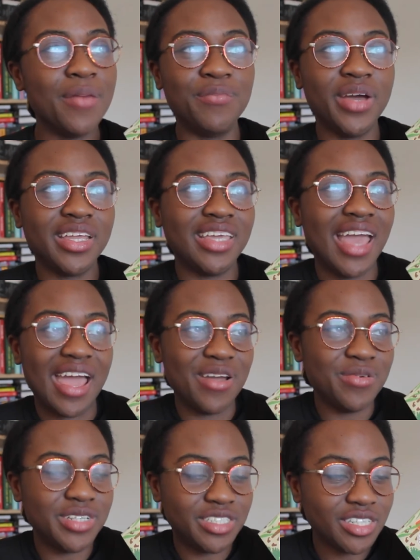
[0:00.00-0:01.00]
But yeah,
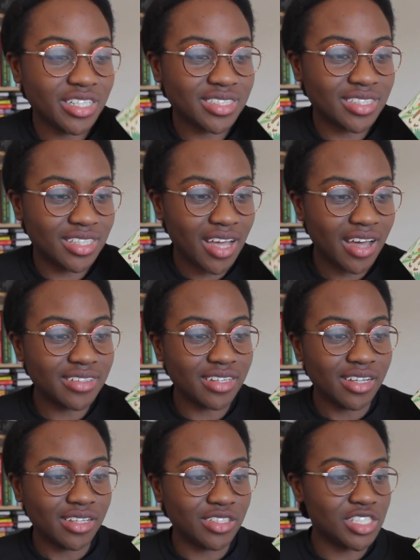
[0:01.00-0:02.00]
it was just
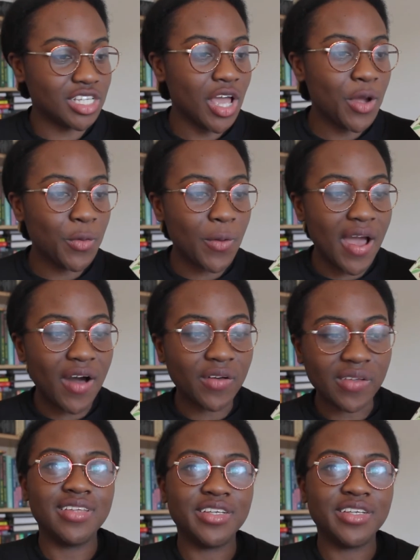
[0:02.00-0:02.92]
done so well.